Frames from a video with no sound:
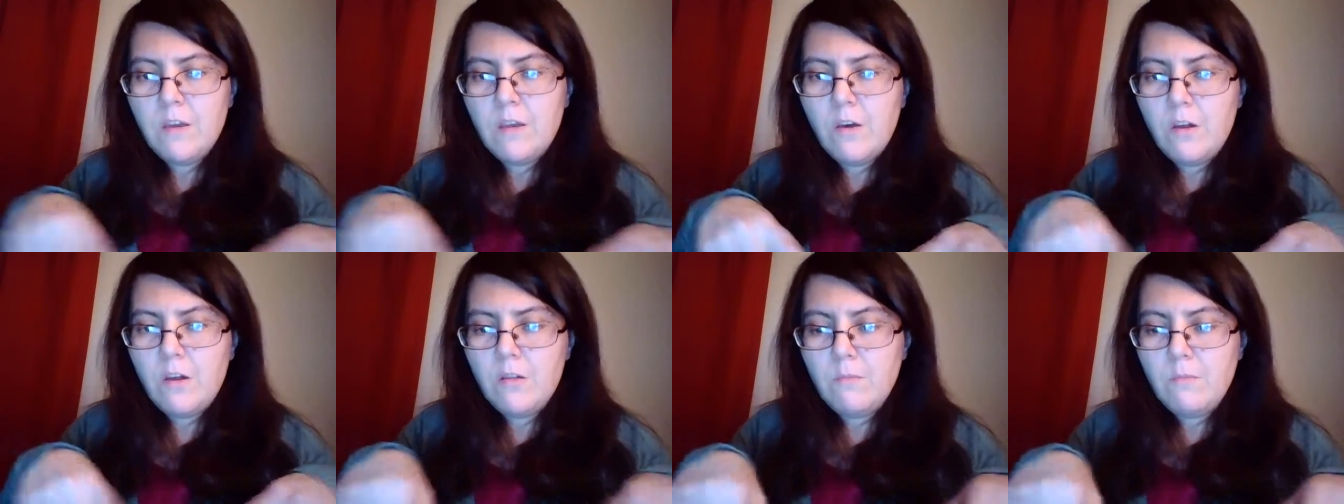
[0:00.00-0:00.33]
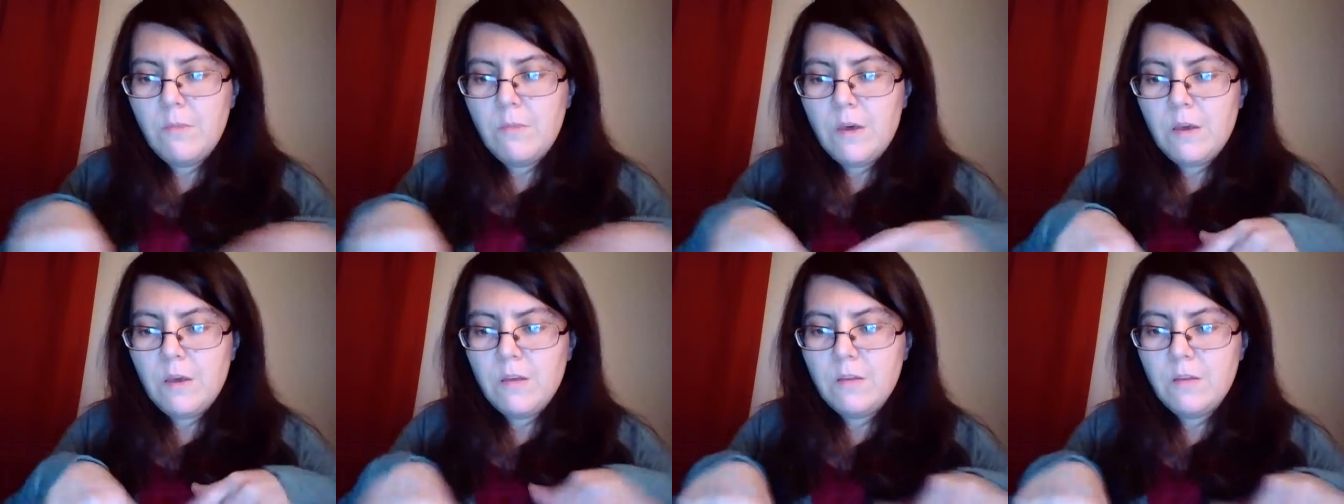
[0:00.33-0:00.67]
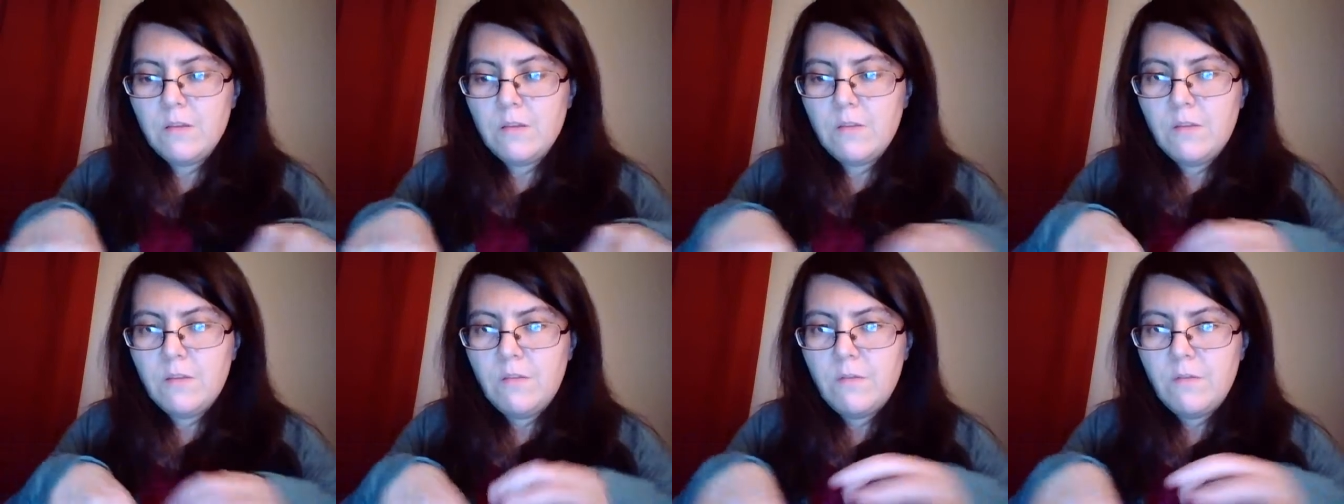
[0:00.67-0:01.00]
All my
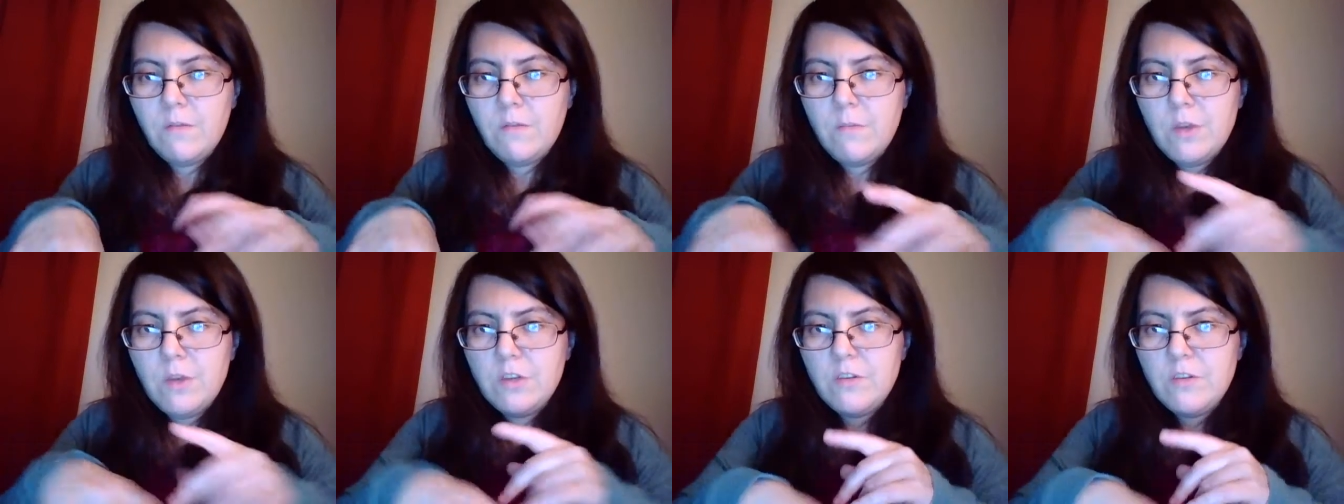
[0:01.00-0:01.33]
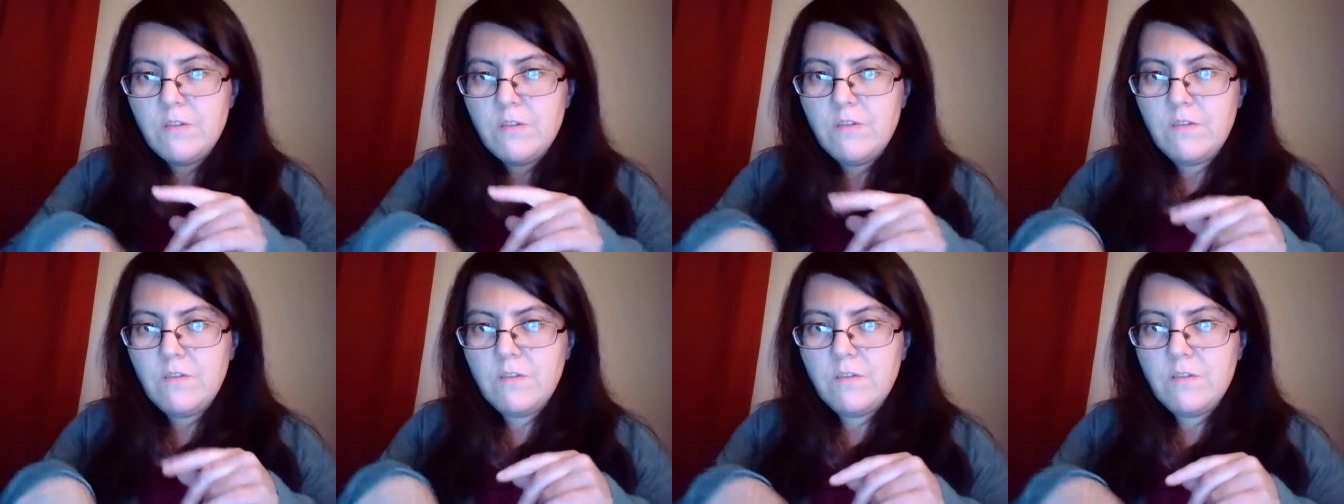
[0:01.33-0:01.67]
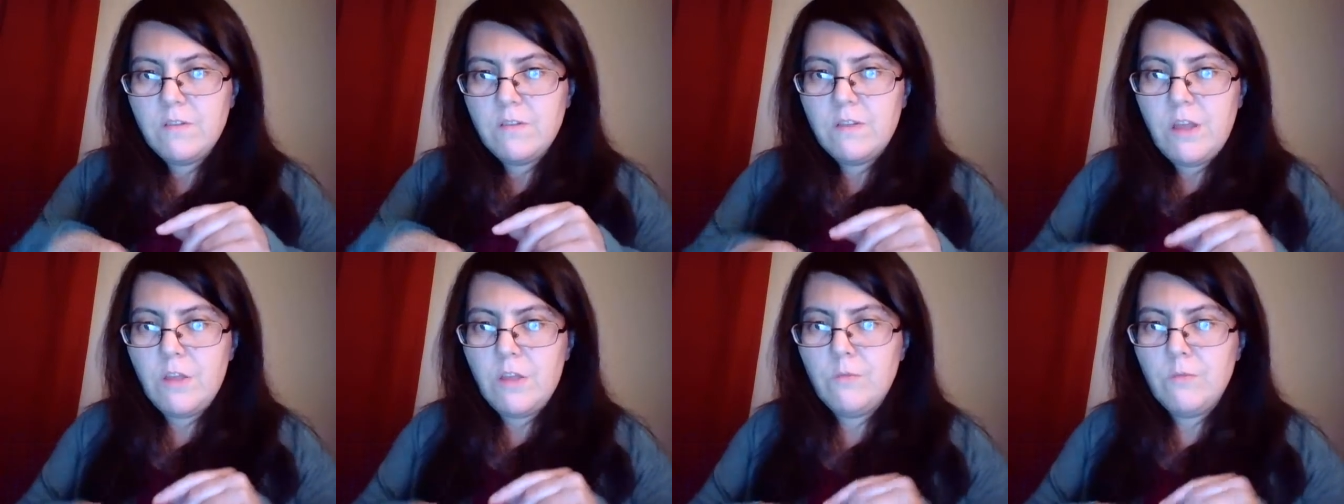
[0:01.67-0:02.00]
information is
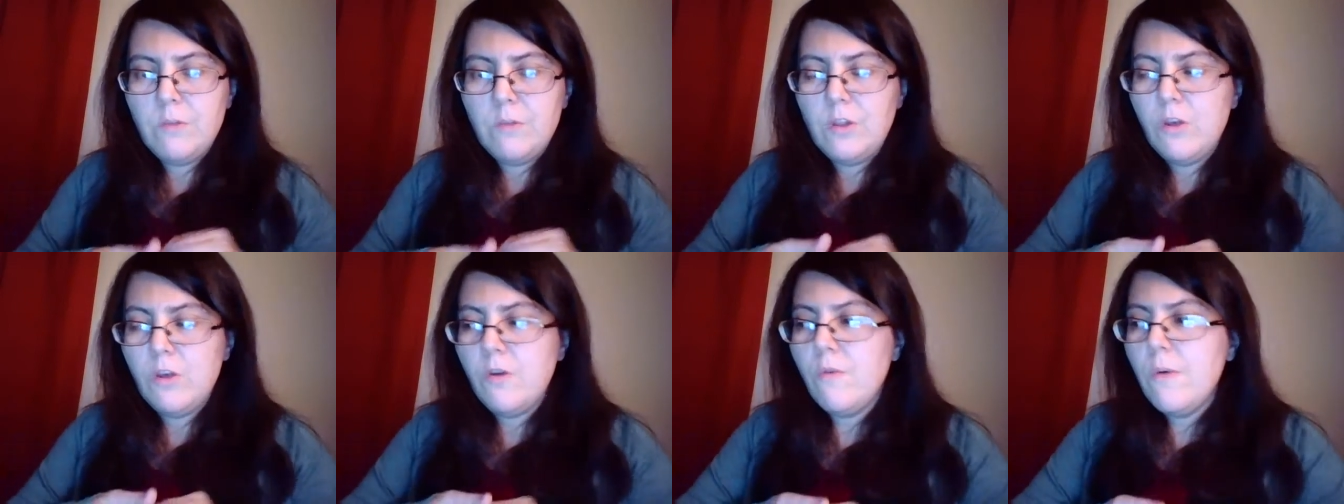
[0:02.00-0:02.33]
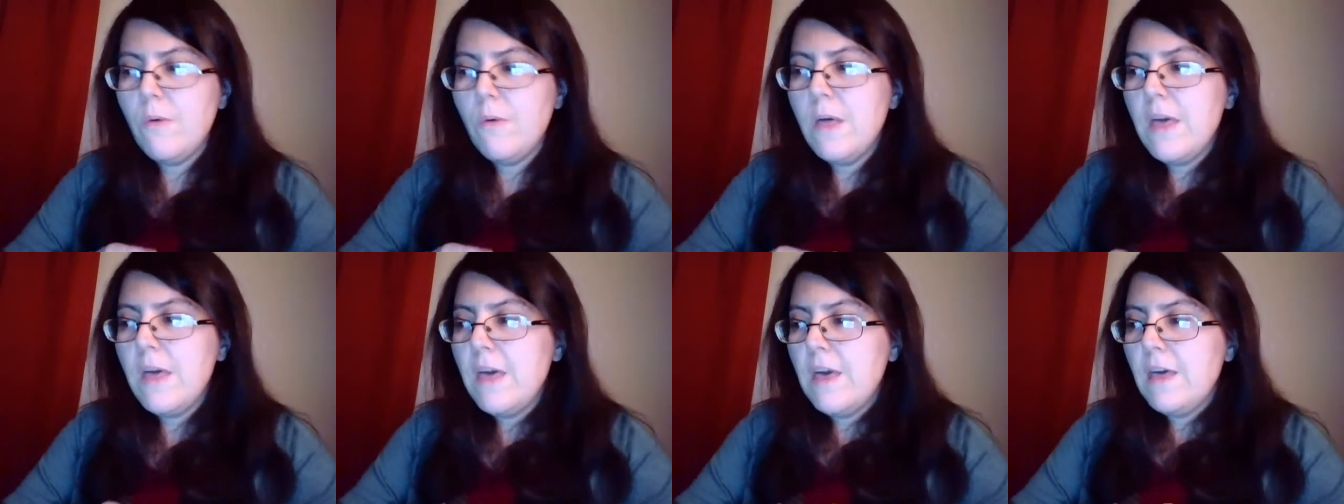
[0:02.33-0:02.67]
down below.